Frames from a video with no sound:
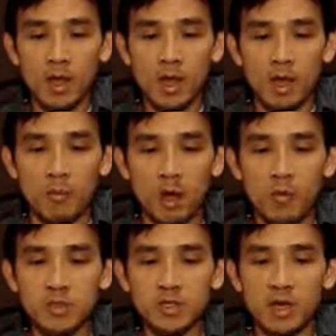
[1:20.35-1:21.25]
I
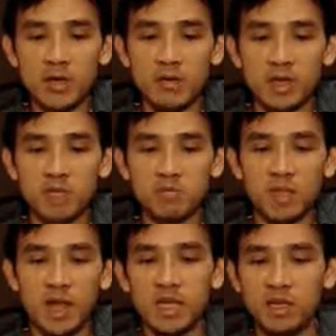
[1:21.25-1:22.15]
also
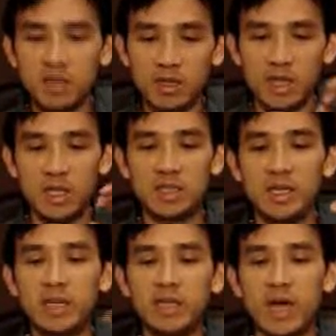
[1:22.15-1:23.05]
explain in
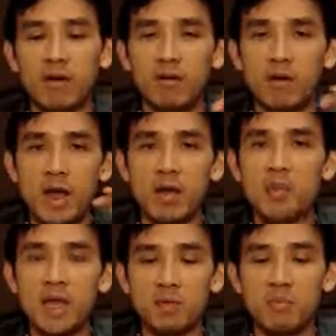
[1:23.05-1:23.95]
detail how I
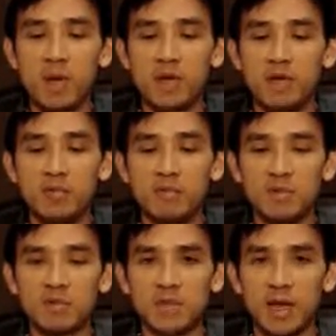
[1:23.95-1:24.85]
make money in
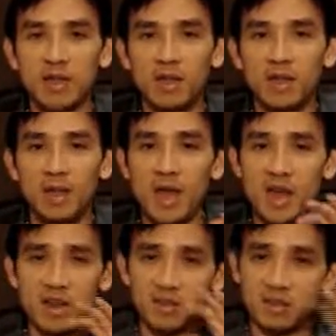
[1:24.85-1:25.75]
real estate,
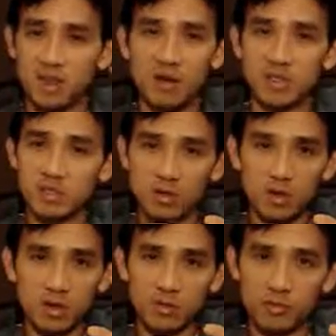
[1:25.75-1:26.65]
and it's
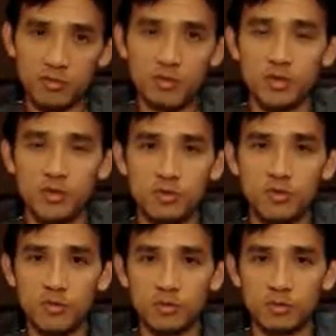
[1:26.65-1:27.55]
not through the
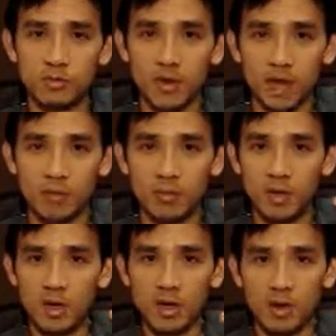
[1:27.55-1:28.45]
usual
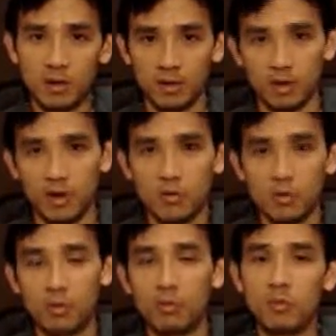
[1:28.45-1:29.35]

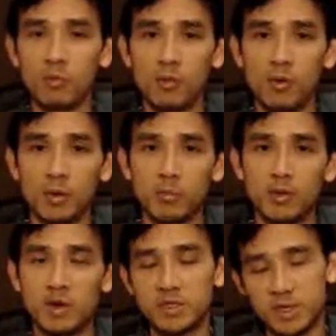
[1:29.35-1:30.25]
lowballing
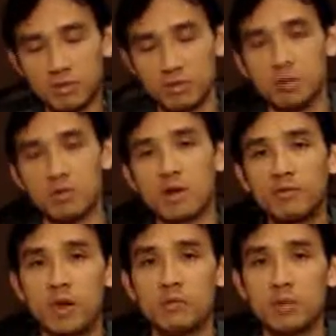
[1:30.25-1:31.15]
process or trying to
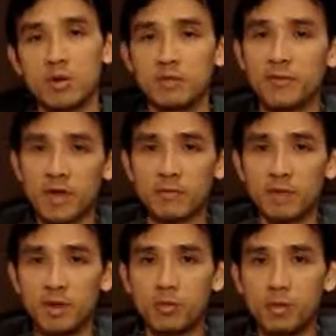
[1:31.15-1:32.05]
find positive cash
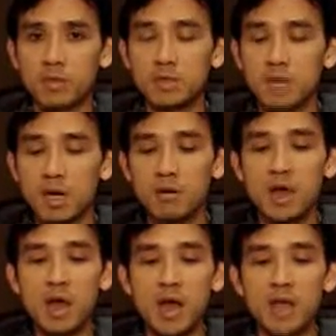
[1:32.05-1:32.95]
flow properties. No,
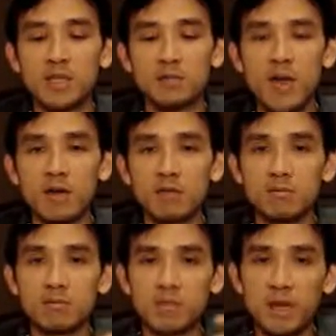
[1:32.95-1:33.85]
it's about
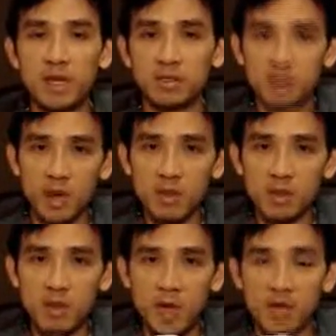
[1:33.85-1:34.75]
spending time in
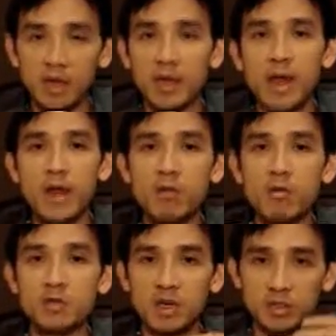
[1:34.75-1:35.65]
the market and
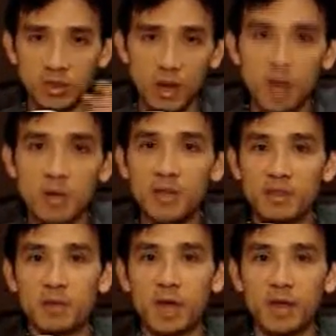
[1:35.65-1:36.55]
also timing
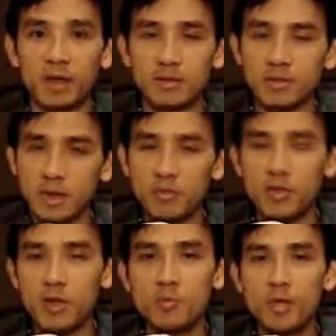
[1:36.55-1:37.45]
the market,
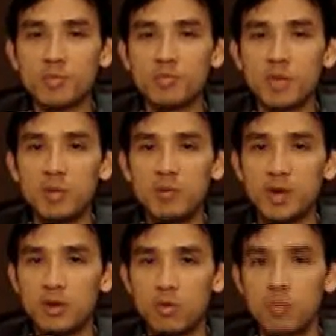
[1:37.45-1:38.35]
something which people
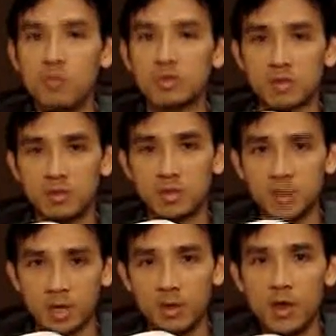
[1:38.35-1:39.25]
don't normally
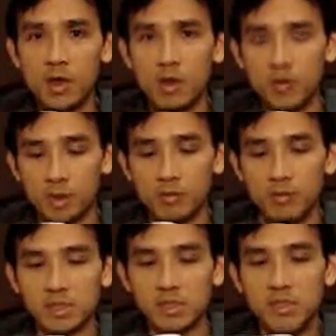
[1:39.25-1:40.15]
associate with the
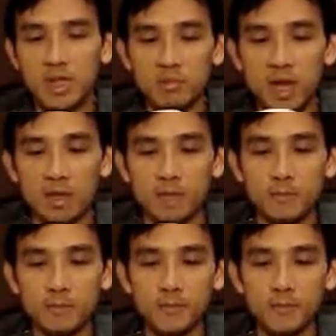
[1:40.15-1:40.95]
real estate market.